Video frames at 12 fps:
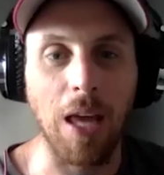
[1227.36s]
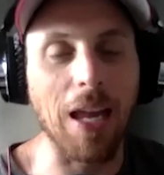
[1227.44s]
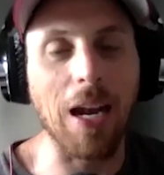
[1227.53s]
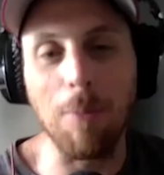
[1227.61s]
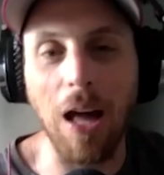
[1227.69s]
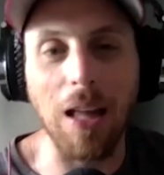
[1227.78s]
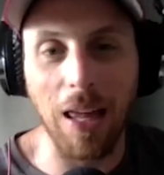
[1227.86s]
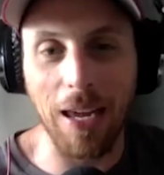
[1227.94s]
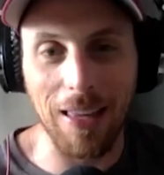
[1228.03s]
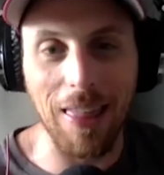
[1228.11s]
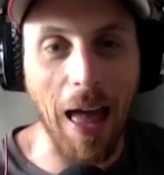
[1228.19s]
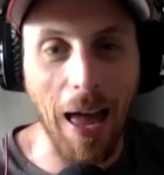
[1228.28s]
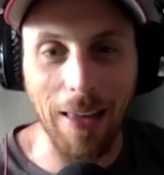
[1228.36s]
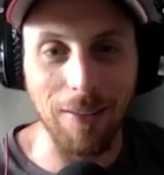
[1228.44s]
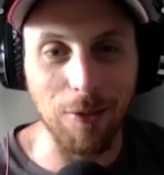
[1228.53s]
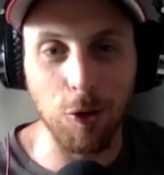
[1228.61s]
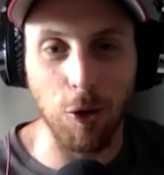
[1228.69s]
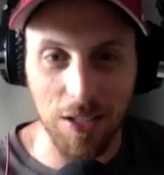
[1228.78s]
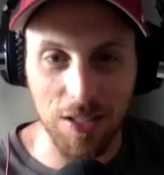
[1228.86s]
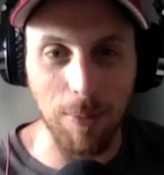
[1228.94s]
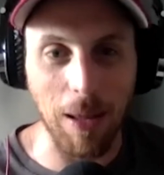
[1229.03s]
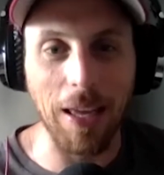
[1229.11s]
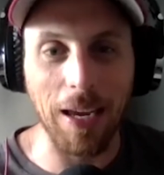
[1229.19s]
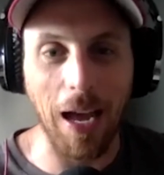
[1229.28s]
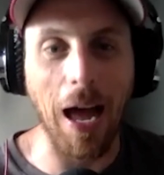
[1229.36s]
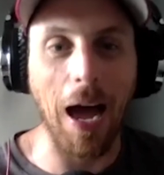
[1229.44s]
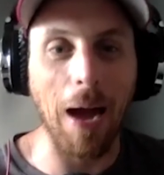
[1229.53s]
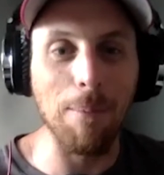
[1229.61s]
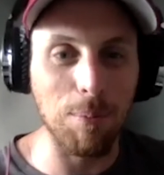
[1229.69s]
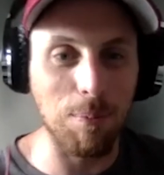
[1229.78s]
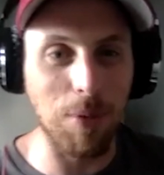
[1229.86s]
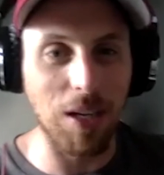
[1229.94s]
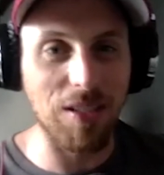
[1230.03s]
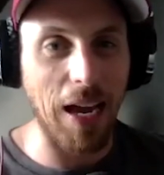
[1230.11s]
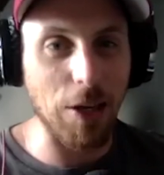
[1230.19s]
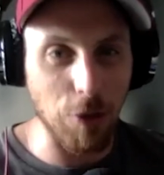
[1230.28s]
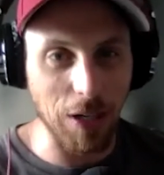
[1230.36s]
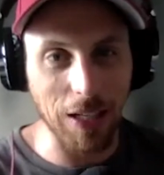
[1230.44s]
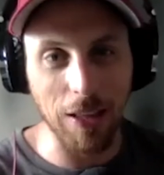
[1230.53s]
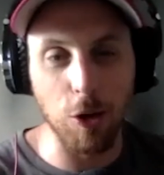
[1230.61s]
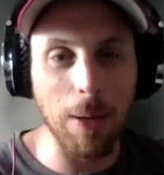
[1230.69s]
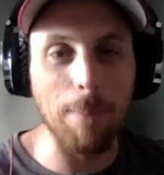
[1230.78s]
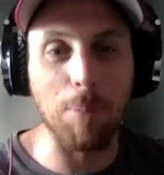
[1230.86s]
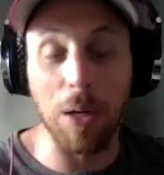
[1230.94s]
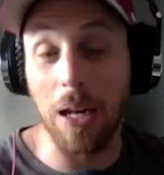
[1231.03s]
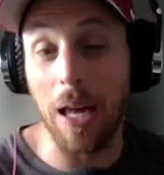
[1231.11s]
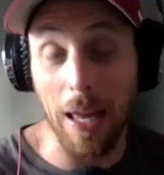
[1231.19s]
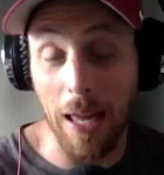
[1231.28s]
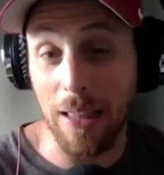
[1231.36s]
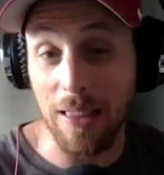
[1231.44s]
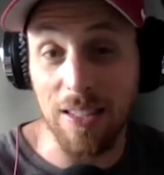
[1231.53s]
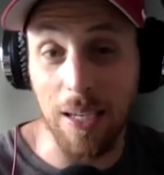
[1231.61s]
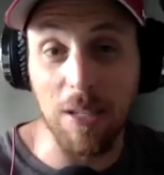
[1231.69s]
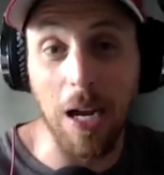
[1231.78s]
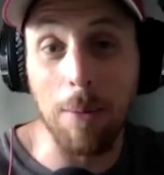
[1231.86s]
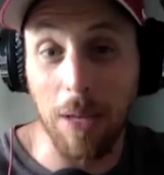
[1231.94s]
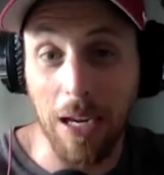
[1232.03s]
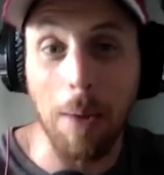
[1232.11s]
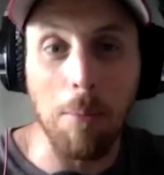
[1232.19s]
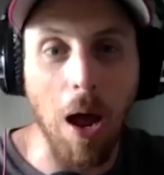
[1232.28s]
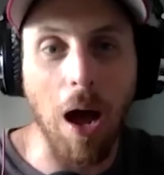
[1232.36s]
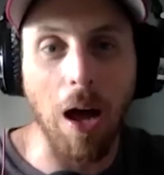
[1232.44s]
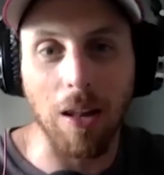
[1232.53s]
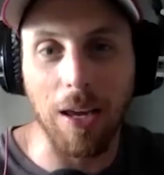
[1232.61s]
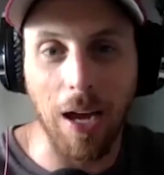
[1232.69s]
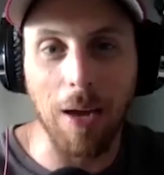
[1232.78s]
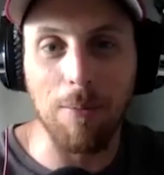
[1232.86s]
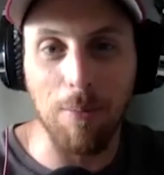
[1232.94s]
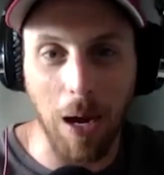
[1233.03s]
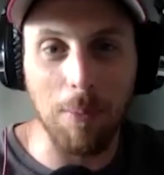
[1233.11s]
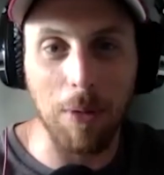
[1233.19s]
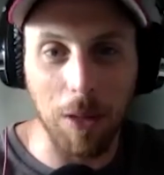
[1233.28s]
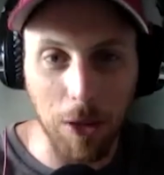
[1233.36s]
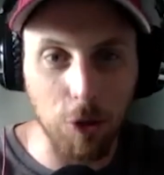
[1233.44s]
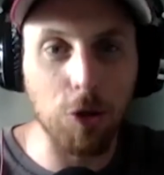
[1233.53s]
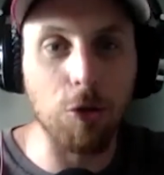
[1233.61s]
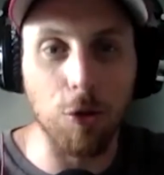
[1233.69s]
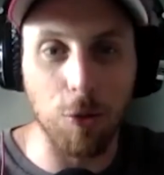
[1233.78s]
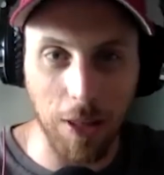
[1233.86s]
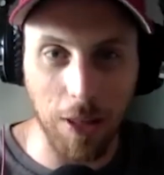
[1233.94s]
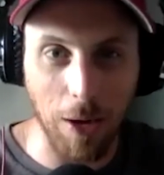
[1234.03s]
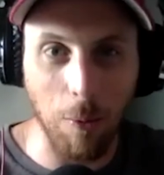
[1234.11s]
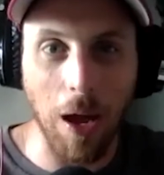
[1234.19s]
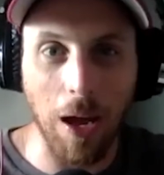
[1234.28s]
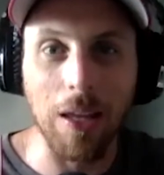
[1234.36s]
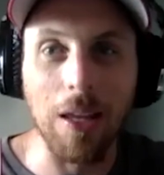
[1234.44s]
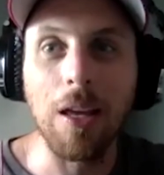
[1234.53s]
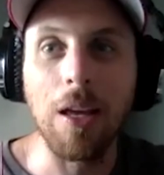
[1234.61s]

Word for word: and I'm not like that crazy, but like I'm exaggerating a little bit, but at the same time, like I'm not, like I'm a little cuckoo in that way.